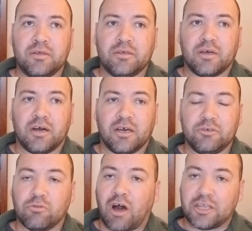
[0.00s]
you
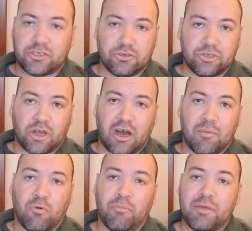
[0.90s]
lost your job,
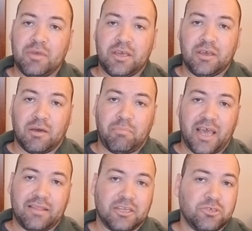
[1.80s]
or maybe a
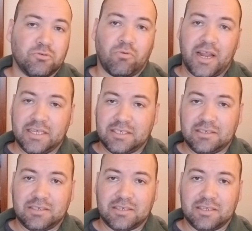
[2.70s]
pet that you'd raised
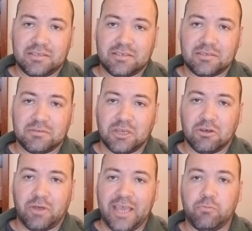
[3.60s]
since
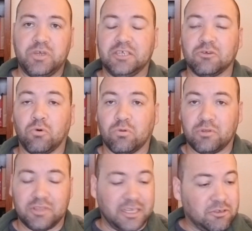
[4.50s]
8 weeks
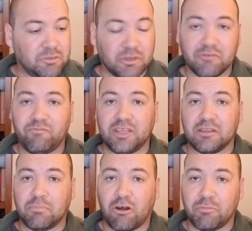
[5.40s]
old that used to be able to fit in the
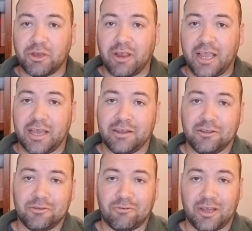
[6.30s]
palm of your hand,
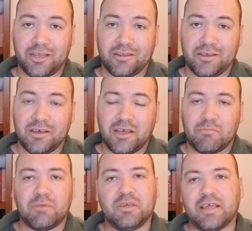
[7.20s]
right?
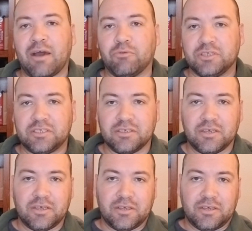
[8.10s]
Maybe that was
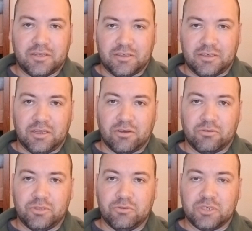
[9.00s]

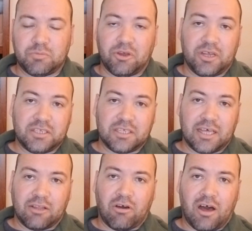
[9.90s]
you experiencing
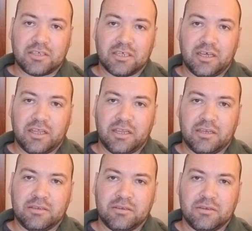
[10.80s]
that loss, and